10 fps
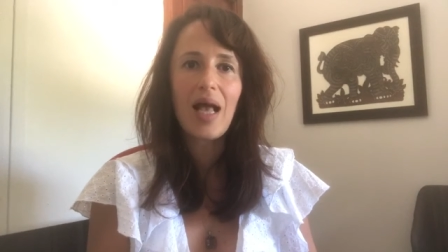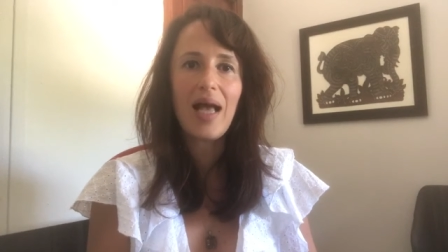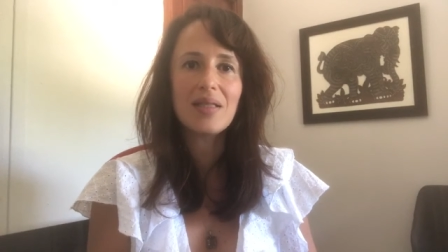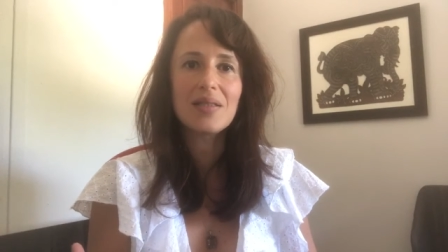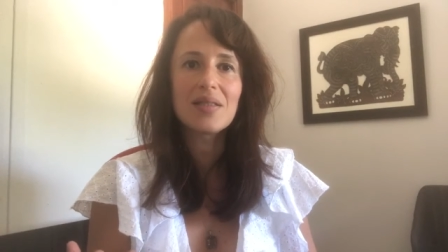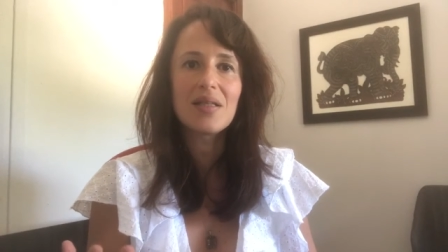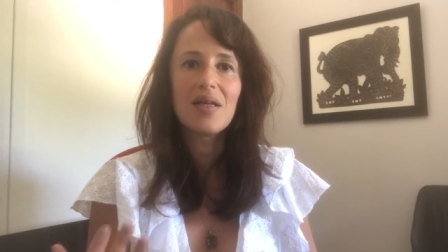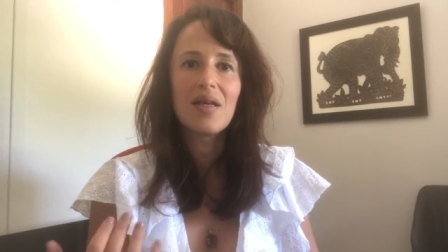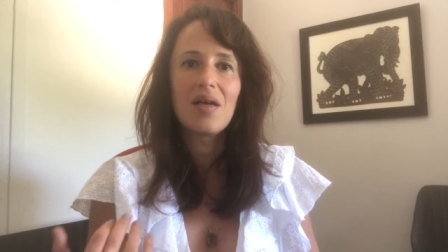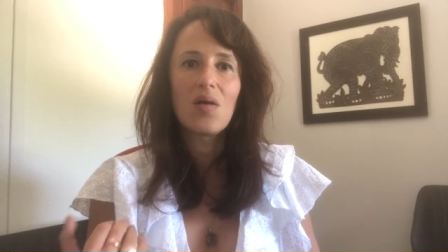And
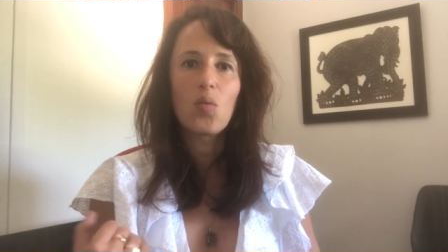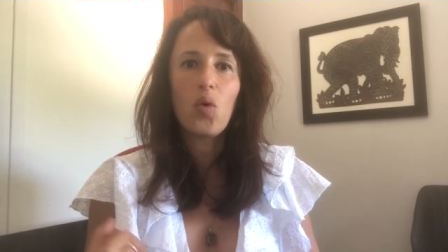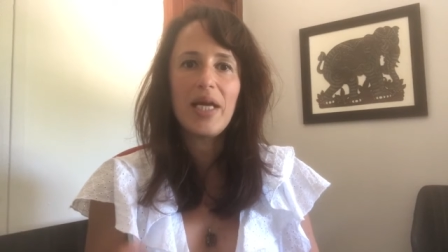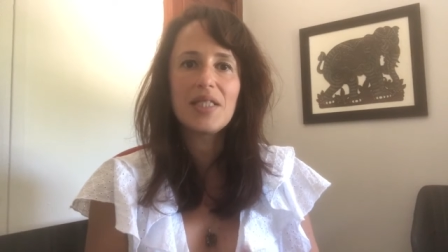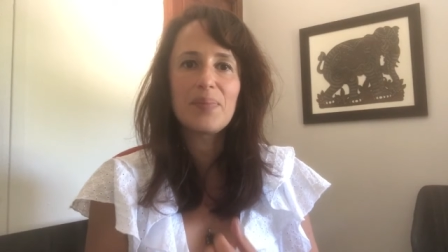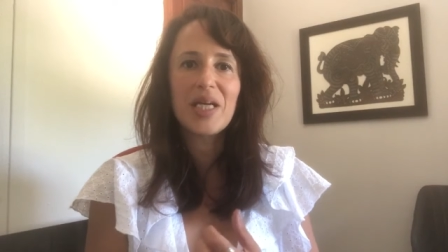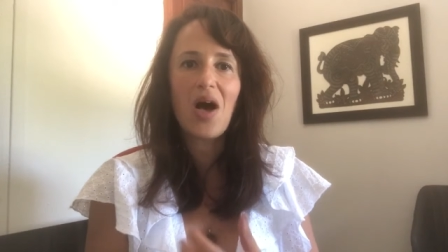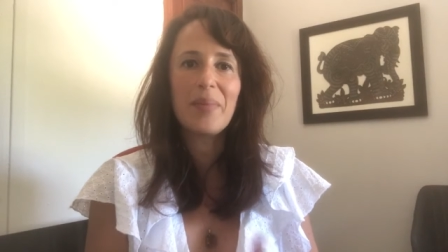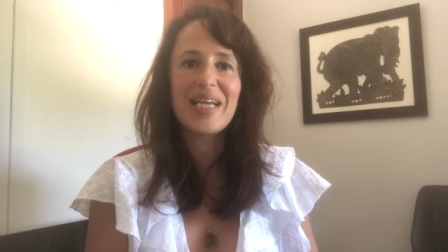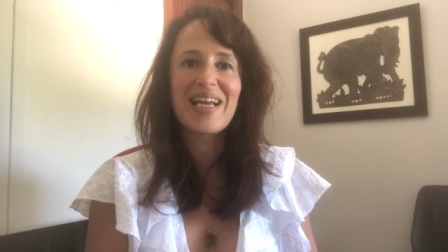what is
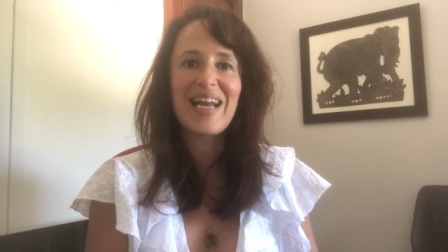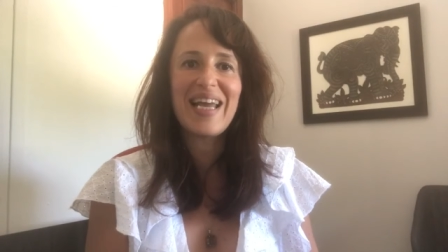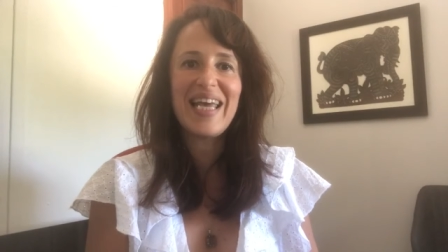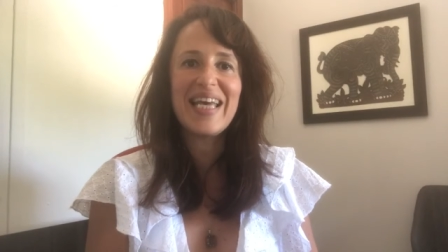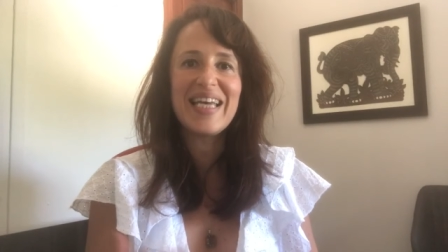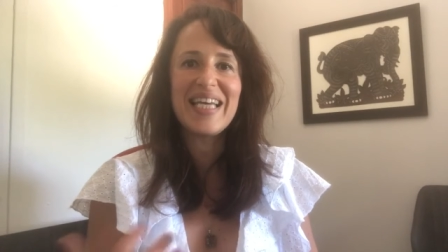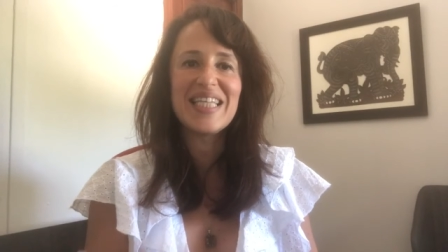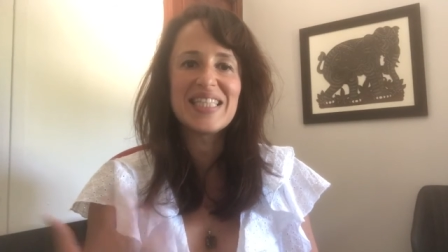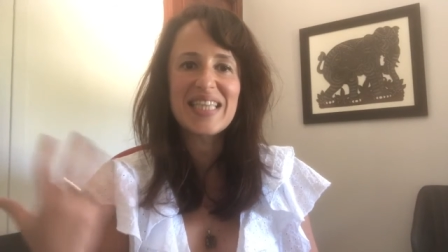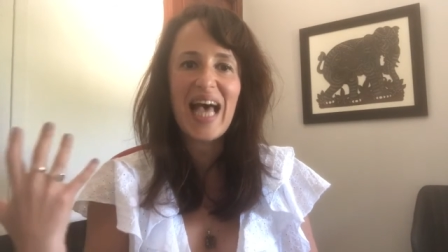becoming clear
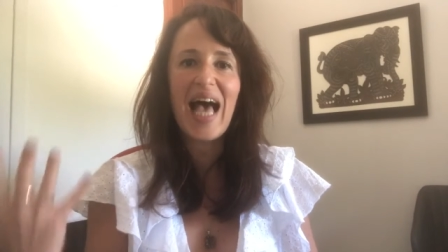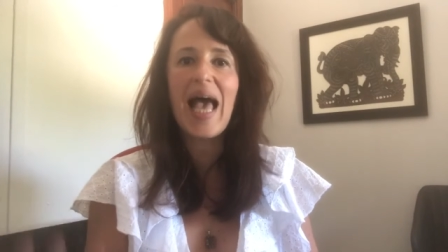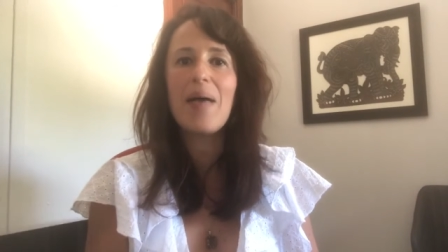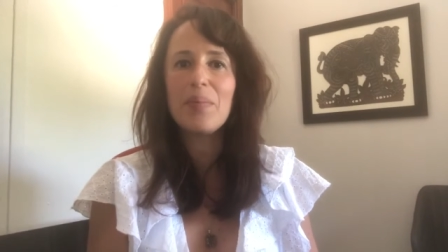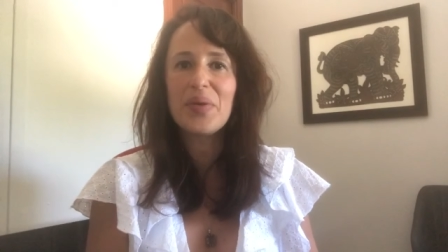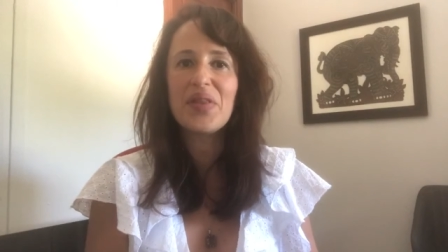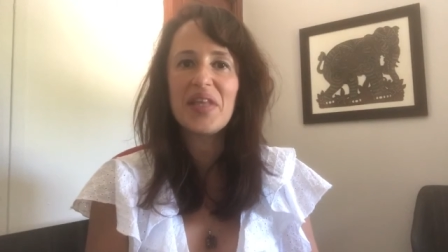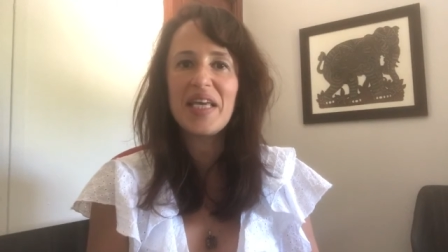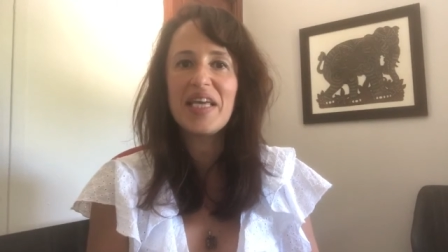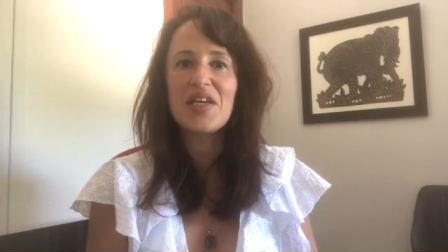is that
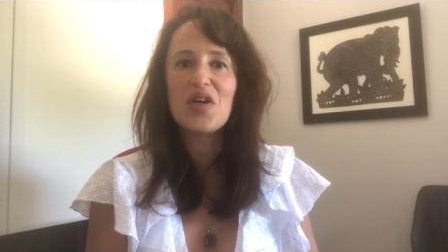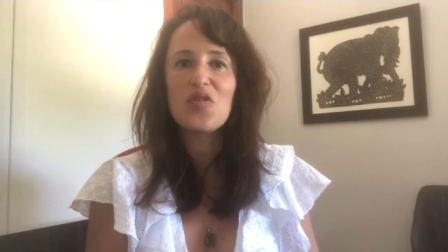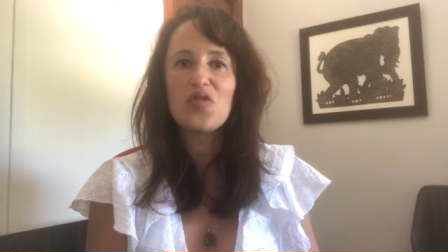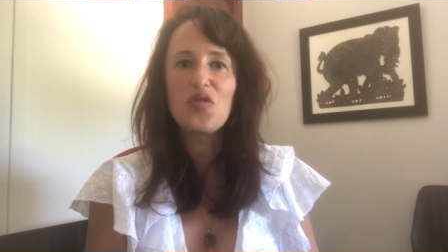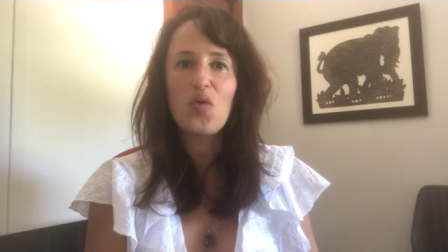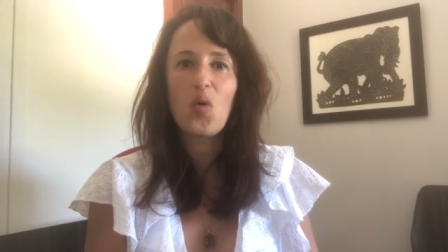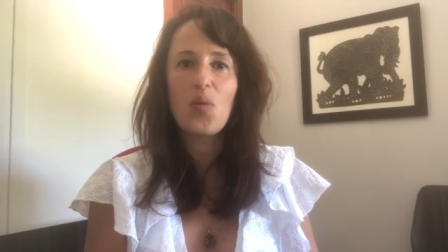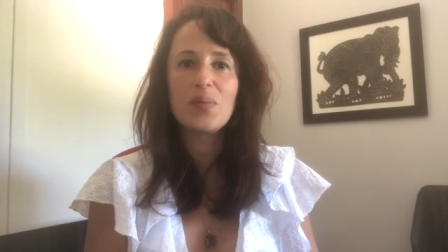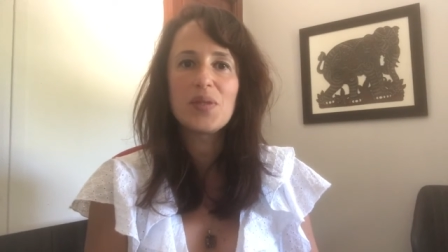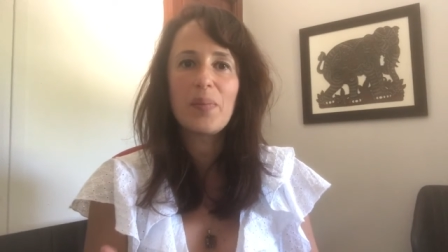empathy
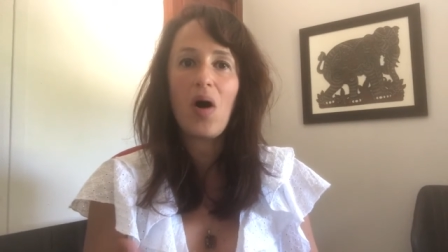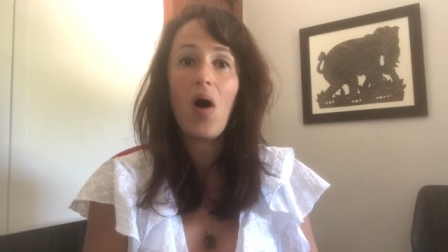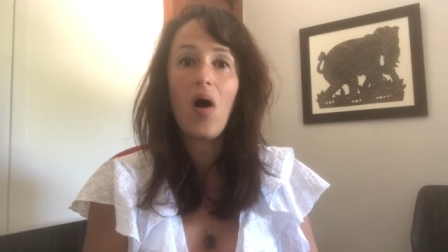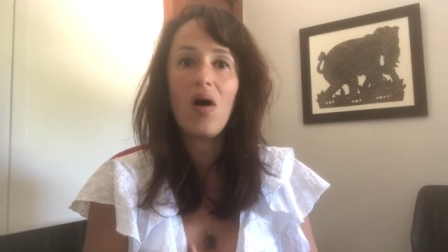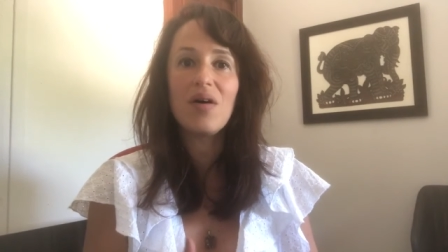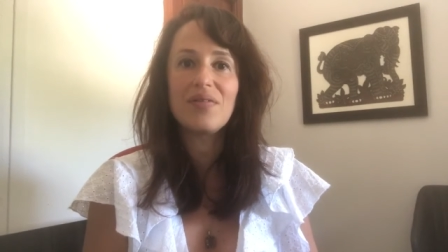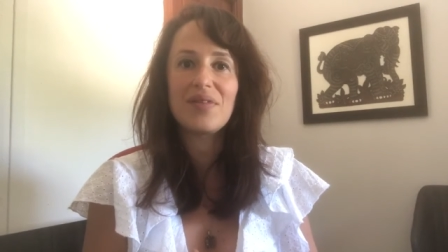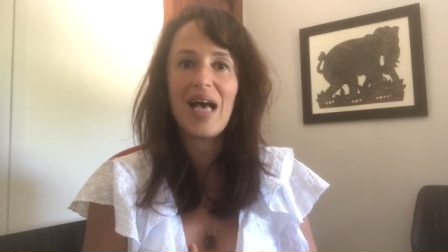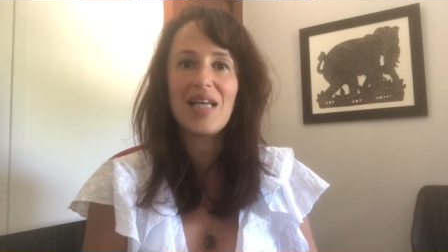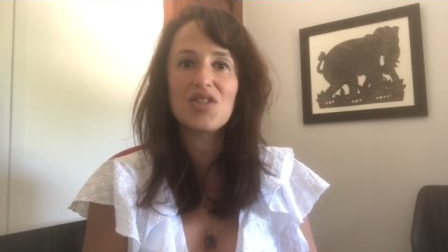forms part of
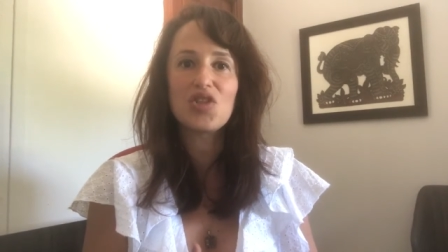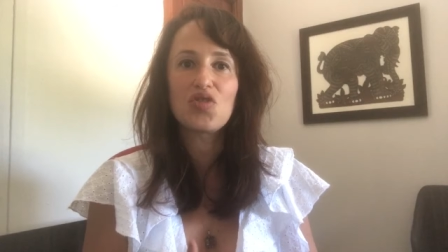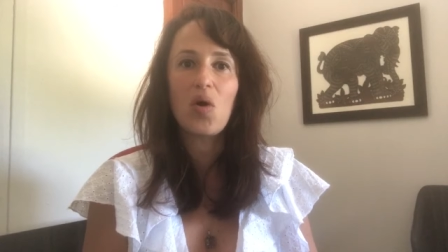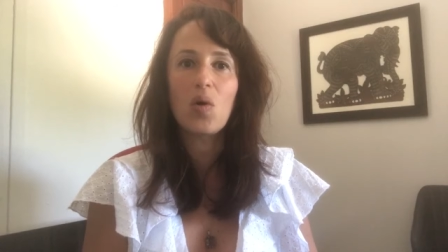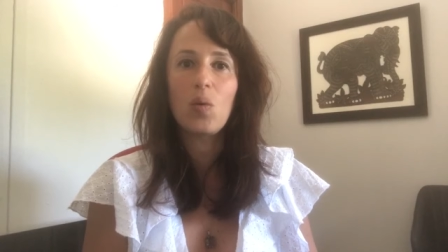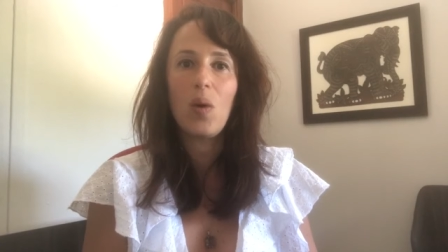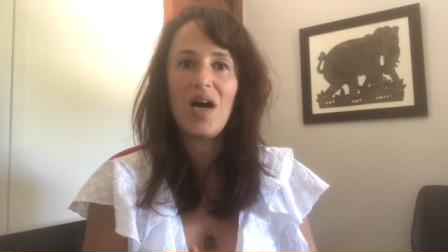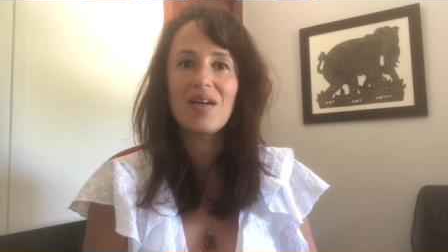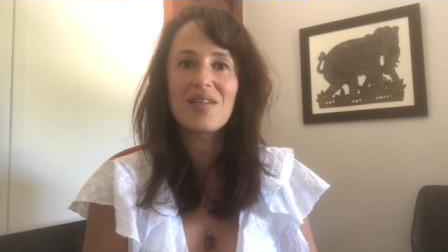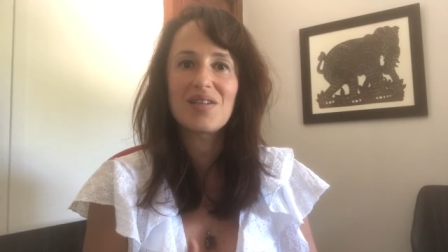that strong
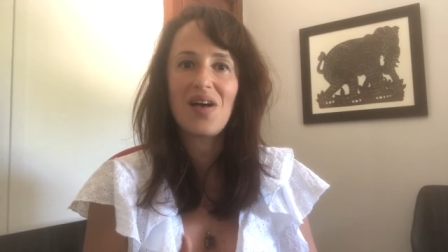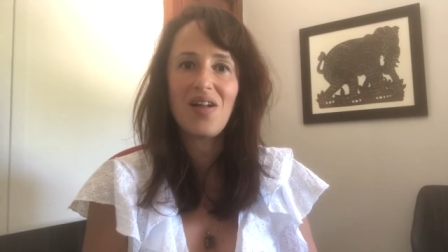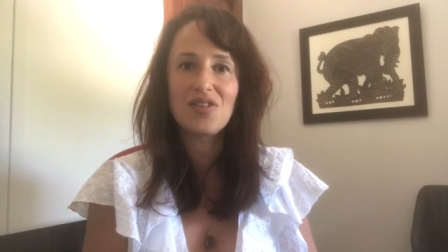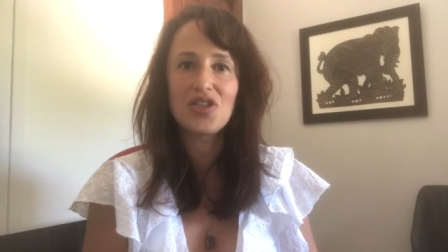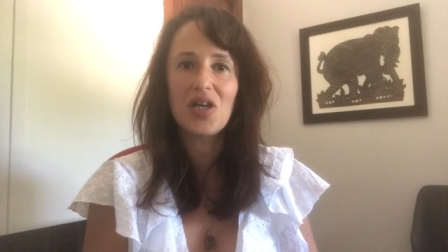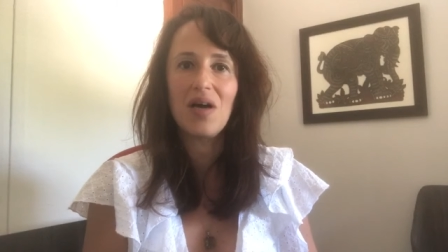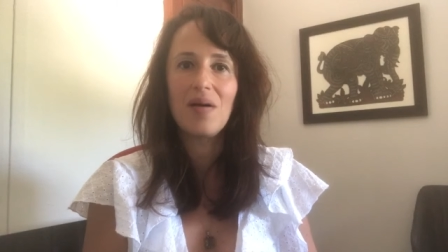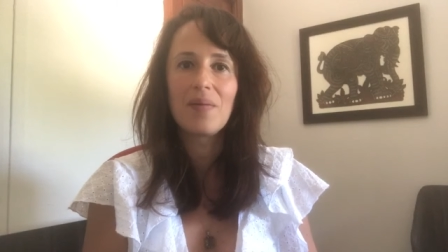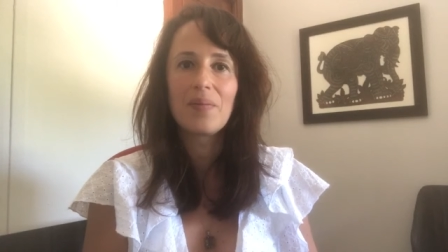work culture